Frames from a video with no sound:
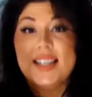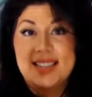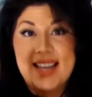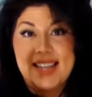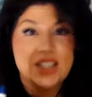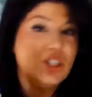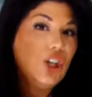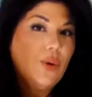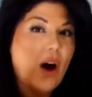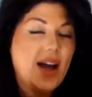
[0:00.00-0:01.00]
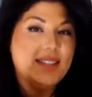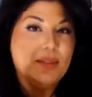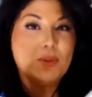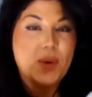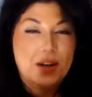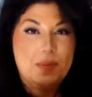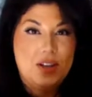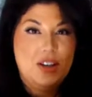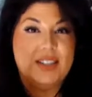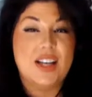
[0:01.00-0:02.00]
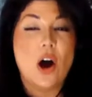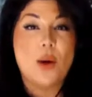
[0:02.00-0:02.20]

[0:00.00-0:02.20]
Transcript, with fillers: So these are the two items we're going to be using.